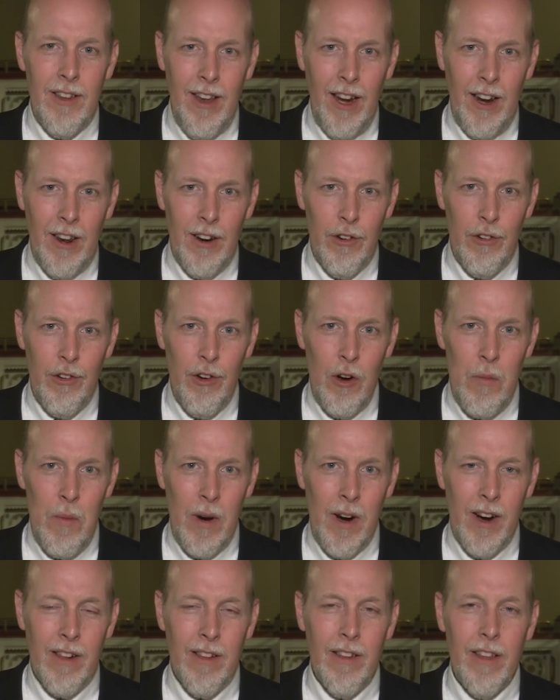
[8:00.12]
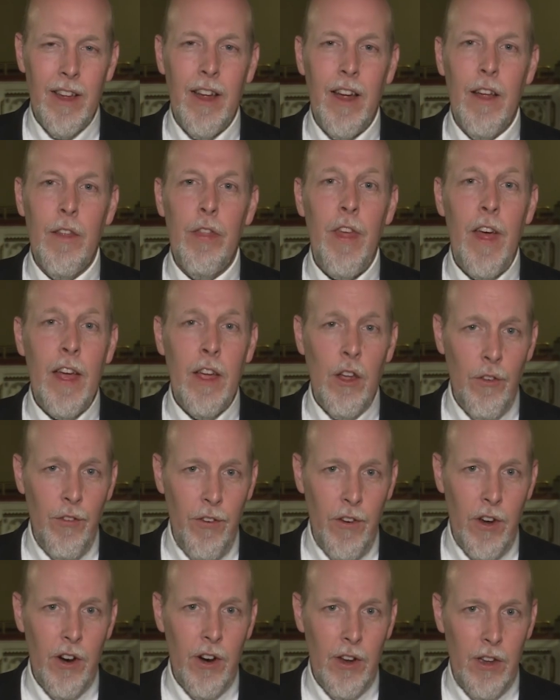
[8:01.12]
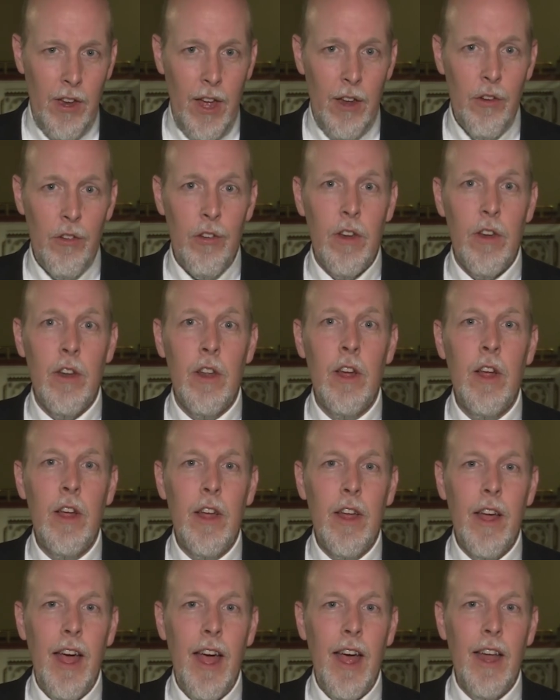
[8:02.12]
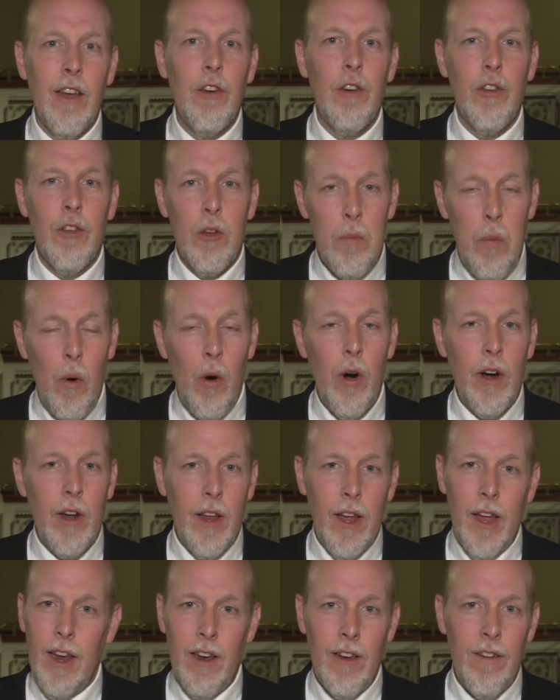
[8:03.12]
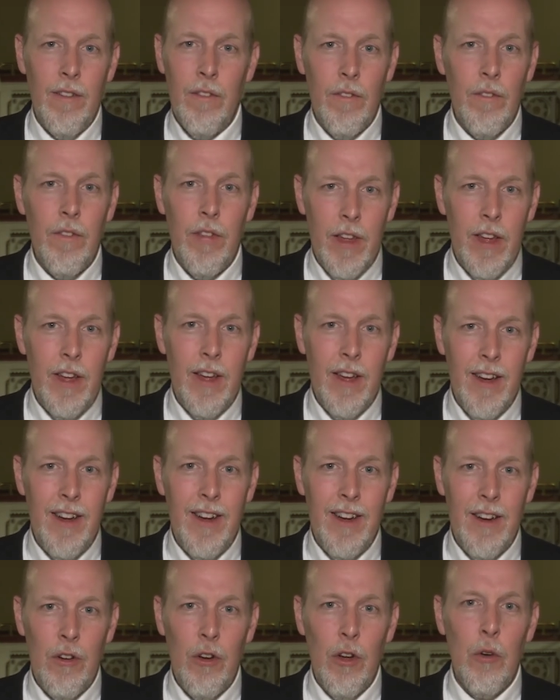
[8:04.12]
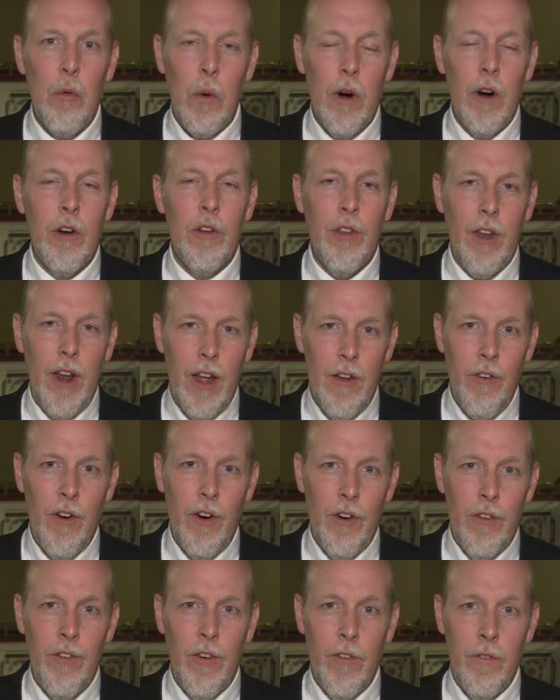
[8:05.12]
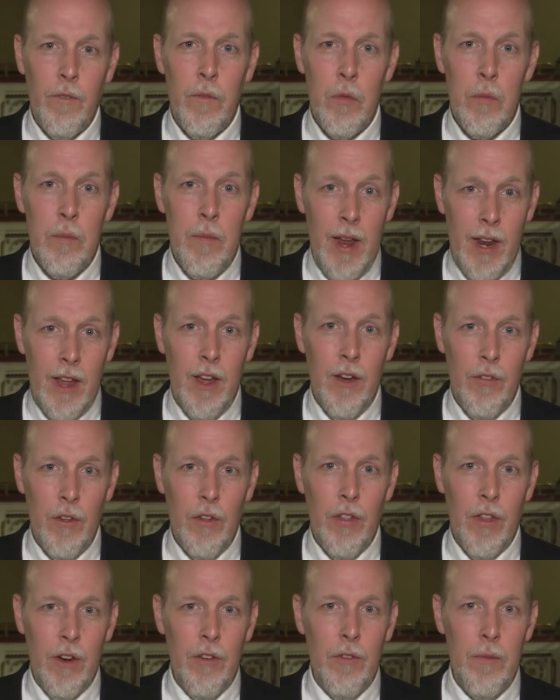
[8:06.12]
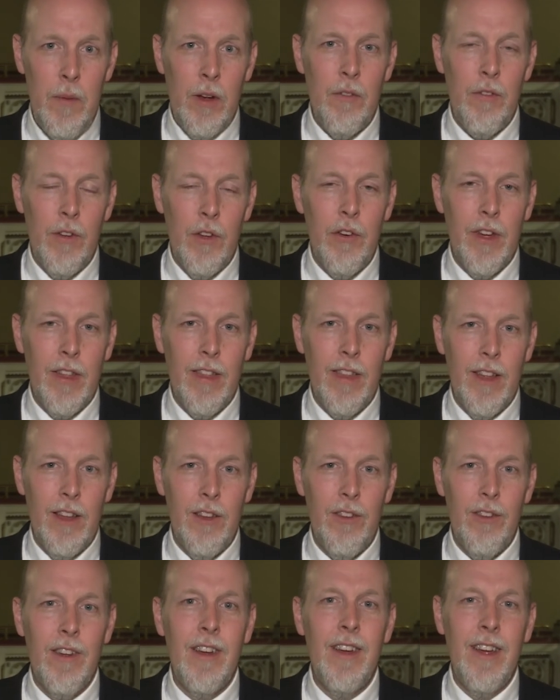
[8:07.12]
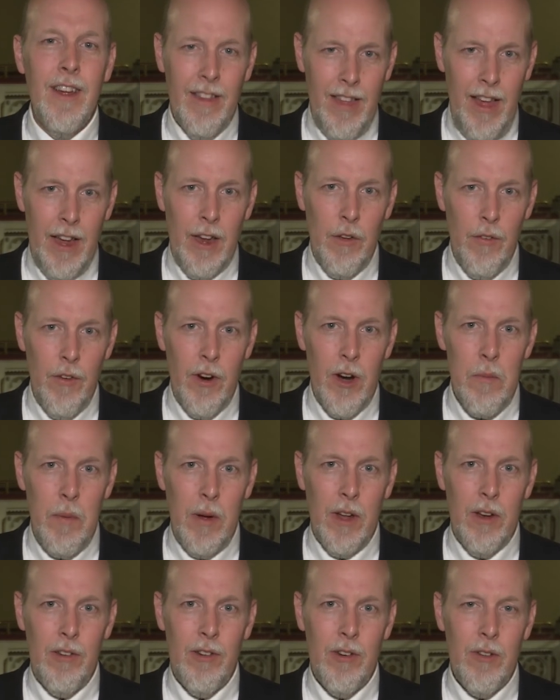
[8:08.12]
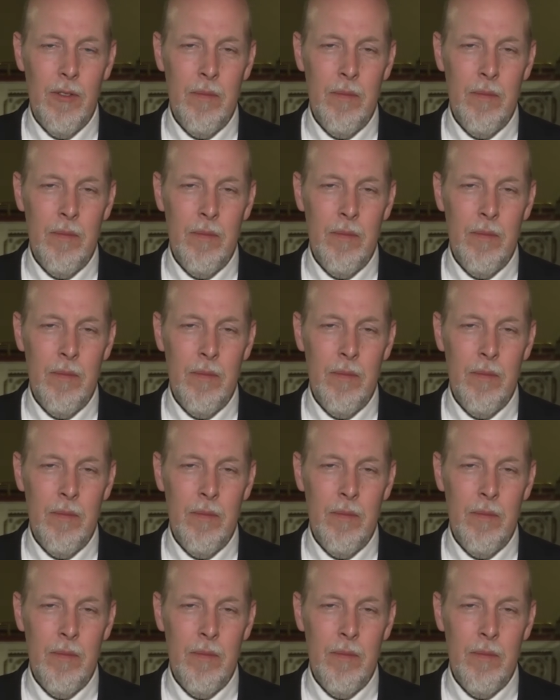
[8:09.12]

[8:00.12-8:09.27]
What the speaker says: Senator Joe Markley, and thank you for your attention and your support and the good words that I've heard from many of you that have been viewing these. Thank you very much.